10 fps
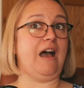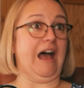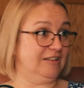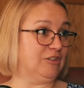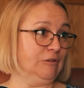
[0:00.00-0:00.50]

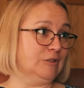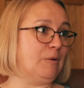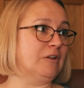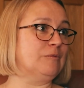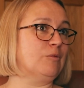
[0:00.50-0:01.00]
as soon as
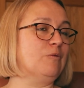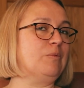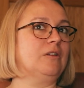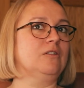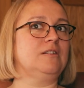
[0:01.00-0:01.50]
possible,
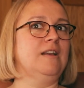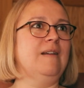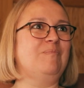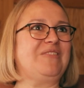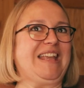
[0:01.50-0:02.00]
because
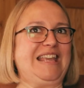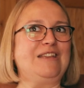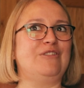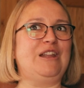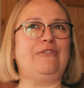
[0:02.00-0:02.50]

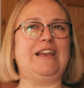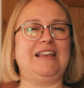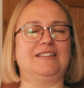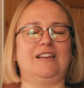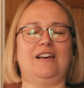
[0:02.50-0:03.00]
even if it
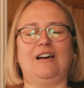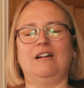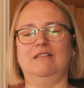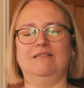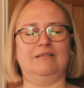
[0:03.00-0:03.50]
is I'm
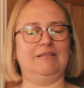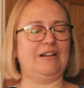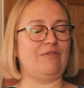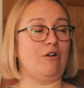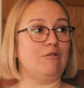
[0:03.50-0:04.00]
going to
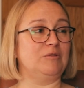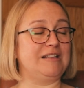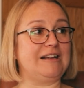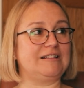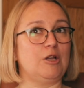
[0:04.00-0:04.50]
have a horrible
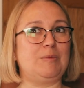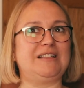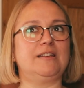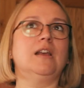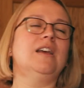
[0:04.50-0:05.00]
tax
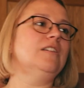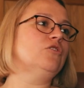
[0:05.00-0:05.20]
liability,